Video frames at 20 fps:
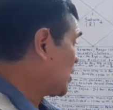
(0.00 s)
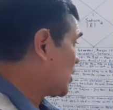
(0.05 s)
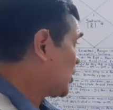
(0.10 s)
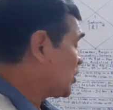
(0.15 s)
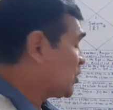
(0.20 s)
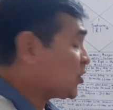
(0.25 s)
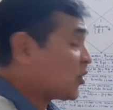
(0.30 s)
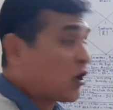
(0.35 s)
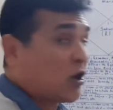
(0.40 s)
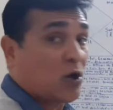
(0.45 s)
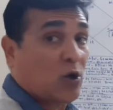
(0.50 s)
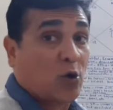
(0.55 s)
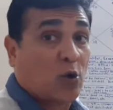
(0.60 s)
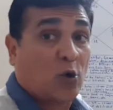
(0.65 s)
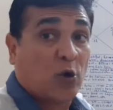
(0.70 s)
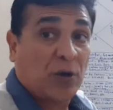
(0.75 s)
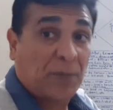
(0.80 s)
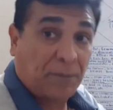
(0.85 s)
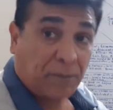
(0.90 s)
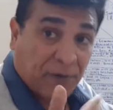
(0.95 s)
Your
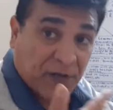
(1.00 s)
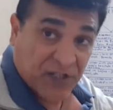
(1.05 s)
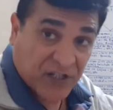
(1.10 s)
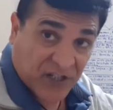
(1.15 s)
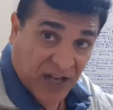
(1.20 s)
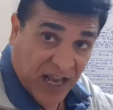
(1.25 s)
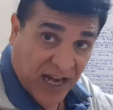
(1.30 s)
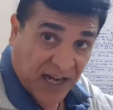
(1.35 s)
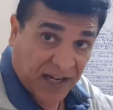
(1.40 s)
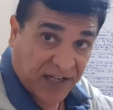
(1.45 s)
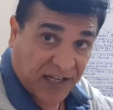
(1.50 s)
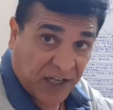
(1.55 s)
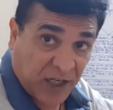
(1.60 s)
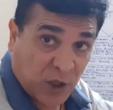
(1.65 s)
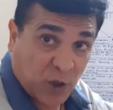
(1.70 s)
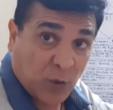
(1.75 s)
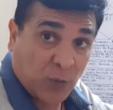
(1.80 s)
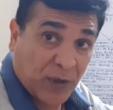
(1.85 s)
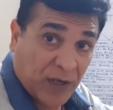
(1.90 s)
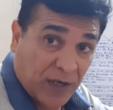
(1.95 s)
own personality,
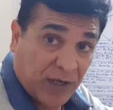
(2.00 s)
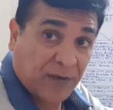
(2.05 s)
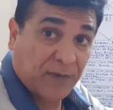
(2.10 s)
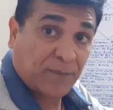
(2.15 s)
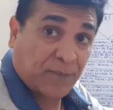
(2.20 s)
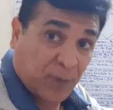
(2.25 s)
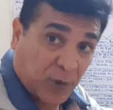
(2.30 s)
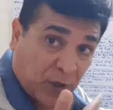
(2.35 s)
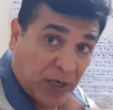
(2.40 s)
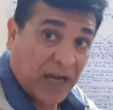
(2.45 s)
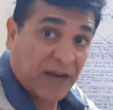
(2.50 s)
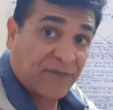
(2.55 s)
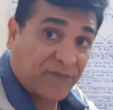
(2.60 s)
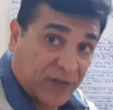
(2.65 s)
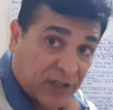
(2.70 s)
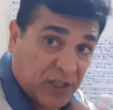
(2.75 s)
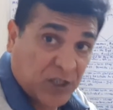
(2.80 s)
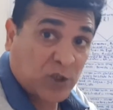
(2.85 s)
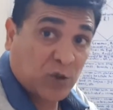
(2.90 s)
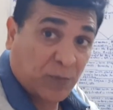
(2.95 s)
you will put
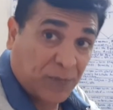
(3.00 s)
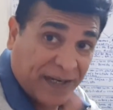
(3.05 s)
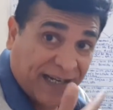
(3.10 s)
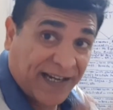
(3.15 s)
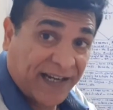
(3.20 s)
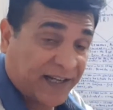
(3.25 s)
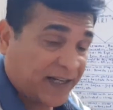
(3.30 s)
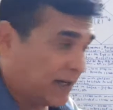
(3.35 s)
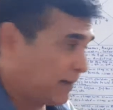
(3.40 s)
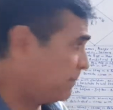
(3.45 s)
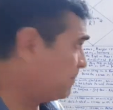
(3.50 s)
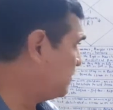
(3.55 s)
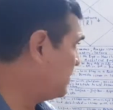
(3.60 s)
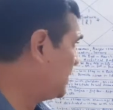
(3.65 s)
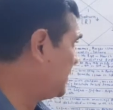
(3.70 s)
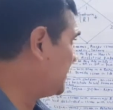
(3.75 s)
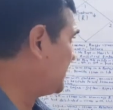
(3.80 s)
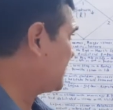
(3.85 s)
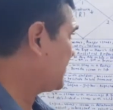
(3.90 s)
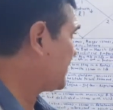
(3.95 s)
efforts to bring it up.
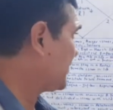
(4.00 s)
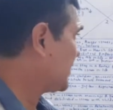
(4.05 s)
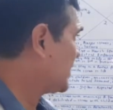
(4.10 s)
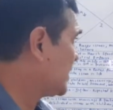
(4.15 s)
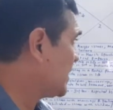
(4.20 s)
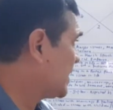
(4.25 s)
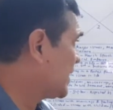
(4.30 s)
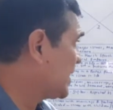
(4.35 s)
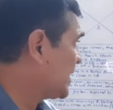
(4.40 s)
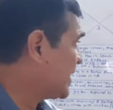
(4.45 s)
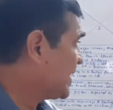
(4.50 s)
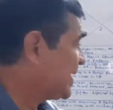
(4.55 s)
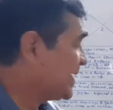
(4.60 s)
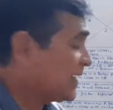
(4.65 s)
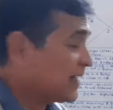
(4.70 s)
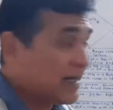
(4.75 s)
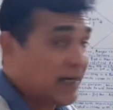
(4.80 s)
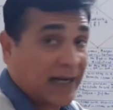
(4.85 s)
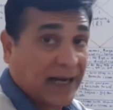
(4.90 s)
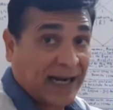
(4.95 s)

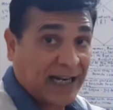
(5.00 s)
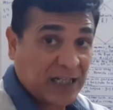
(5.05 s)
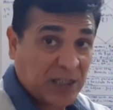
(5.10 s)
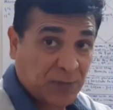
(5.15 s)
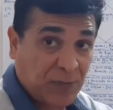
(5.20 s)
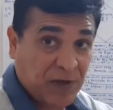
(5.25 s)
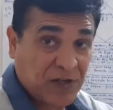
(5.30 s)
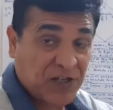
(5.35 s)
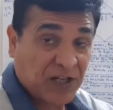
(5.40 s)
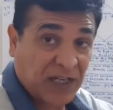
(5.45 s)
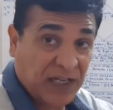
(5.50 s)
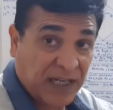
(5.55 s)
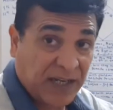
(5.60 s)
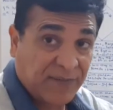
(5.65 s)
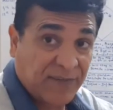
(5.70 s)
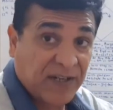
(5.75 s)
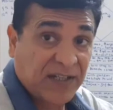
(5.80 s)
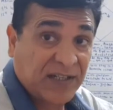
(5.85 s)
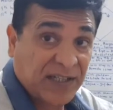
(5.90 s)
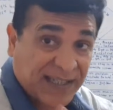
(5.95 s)
And especially
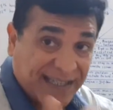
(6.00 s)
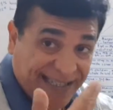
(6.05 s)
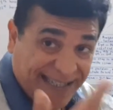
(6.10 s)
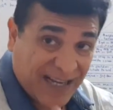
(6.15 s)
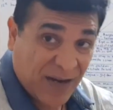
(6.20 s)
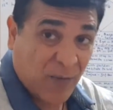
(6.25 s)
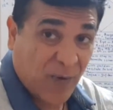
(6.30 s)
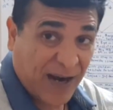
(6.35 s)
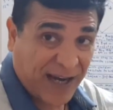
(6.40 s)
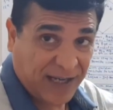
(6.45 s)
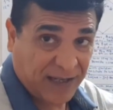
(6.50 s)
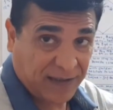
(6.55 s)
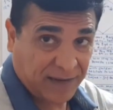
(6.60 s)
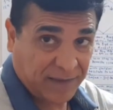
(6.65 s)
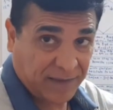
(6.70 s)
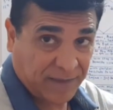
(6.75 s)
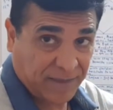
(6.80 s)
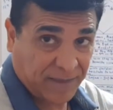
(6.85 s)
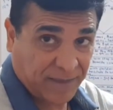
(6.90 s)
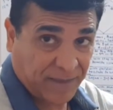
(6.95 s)
with
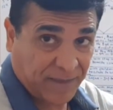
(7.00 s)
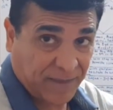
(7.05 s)
divine.